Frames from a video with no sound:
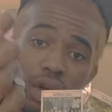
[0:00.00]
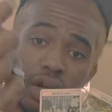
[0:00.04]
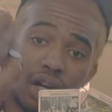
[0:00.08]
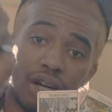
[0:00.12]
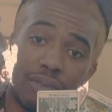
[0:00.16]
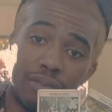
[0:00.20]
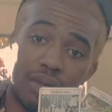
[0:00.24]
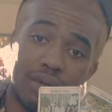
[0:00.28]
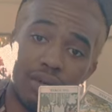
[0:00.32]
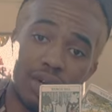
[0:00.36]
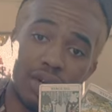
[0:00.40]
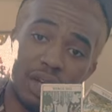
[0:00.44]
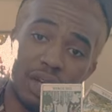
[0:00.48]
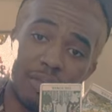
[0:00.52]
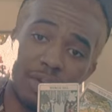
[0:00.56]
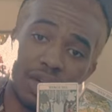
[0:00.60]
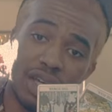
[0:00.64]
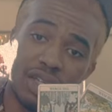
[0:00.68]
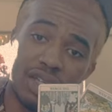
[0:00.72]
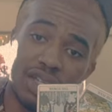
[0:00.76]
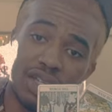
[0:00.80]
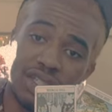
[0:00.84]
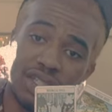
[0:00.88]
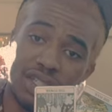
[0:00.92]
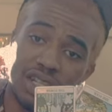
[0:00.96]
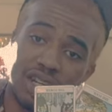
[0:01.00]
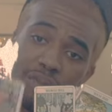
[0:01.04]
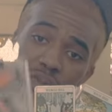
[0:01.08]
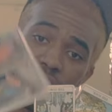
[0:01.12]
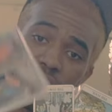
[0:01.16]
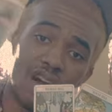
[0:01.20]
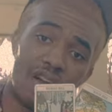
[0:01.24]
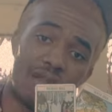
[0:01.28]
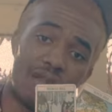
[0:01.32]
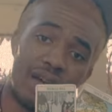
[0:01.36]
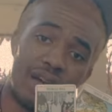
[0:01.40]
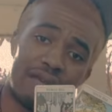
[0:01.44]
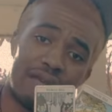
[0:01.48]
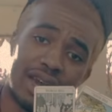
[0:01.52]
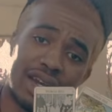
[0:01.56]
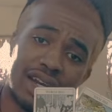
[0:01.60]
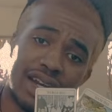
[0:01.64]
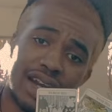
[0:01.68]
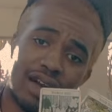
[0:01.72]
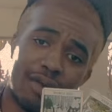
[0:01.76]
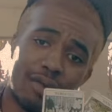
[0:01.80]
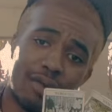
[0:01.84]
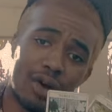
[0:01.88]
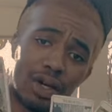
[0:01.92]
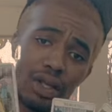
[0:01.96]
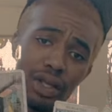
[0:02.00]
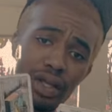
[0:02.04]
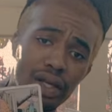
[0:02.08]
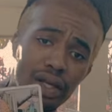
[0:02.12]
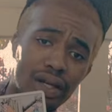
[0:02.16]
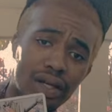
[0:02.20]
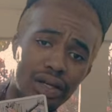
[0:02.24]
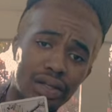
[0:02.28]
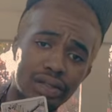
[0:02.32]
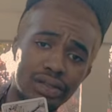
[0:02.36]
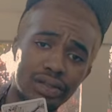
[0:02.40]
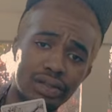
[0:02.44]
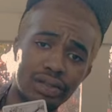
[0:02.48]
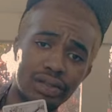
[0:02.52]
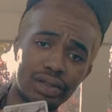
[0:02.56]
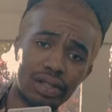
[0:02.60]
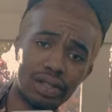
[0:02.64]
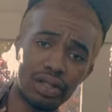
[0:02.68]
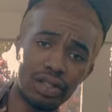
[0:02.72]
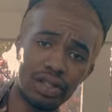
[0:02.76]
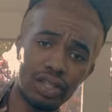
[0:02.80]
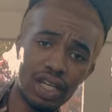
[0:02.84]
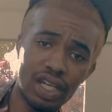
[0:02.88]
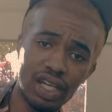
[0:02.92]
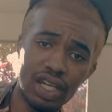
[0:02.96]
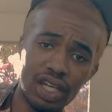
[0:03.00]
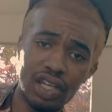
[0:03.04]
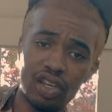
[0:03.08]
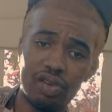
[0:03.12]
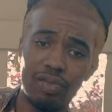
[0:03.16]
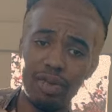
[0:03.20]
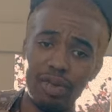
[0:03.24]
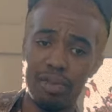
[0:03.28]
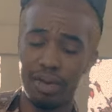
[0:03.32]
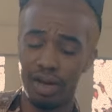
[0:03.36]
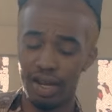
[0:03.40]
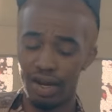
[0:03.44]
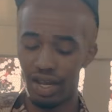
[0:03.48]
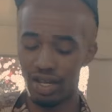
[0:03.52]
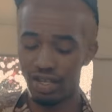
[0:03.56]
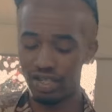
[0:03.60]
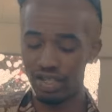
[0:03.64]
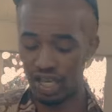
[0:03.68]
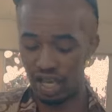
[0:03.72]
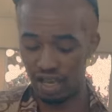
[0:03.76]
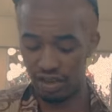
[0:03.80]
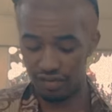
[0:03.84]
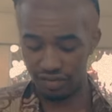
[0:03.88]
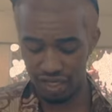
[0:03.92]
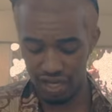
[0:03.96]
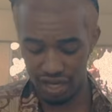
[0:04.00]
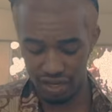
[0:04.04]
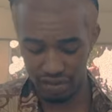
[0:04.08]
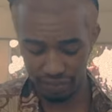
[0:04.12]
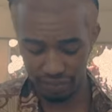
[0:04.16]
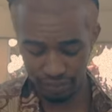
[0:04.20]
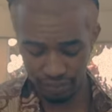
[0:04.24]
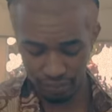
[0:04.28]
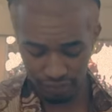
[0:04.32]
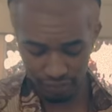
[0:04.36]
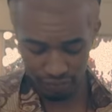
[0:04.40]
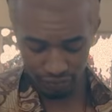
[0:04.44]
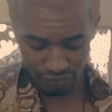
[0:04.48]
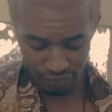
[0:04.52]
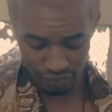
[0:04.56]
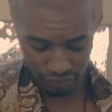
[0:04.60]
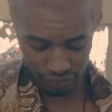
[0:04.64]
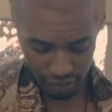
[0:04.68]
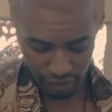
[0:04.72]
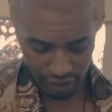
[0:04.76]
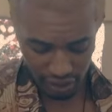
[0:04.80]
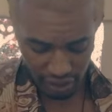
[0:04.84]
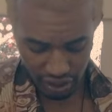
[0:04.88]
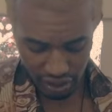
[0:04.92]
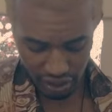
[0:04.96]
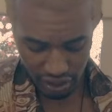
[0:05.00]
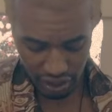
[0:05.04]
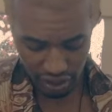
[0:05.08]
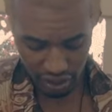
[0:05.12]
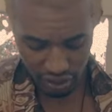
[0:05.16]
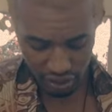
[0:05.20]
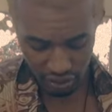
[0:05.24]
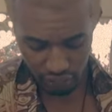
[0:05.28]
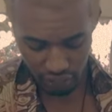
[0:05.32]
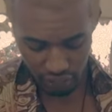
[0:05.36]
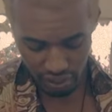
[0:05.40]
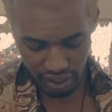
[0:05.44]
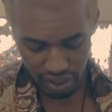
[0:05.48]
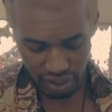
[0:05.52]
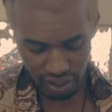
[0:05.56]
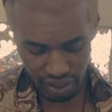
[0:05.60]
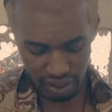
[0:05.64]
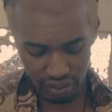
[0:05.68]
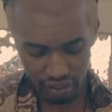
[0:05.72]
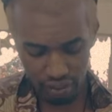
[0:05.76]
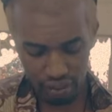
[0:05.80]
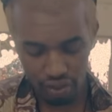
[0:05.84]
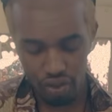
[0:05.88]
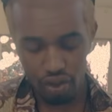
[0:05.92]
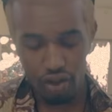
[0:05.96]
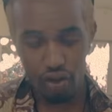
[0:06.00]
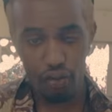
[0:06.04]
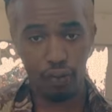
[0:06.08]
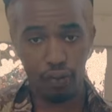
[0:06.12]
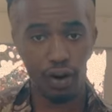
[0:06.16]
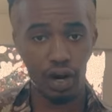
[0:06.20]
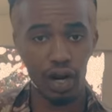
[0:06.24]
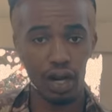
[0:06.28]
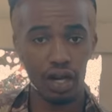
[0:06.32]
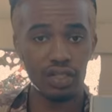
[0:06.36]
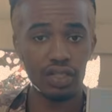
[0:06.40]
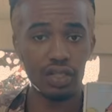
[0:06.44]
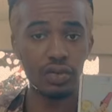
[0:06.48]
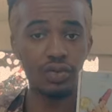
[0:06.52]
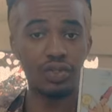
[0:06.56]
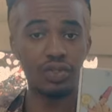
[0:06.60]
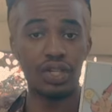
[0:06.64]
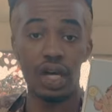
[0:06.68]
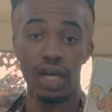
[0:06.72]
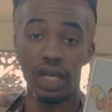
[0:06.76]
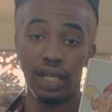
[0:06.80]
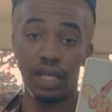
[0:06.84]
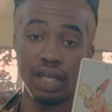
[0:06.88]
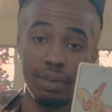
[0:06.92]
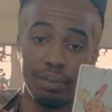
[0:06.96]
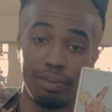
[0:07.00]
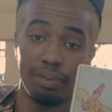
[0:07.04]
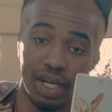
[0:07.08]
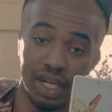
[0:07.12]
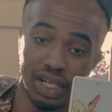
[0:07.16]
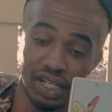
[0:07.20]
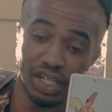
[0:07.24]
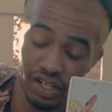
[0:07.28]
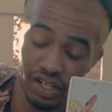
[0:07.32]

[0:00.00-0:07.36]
community because it's going to be all right. Right now we're thinking a little bit about ourselves, yeah? In our career, we're also juggling many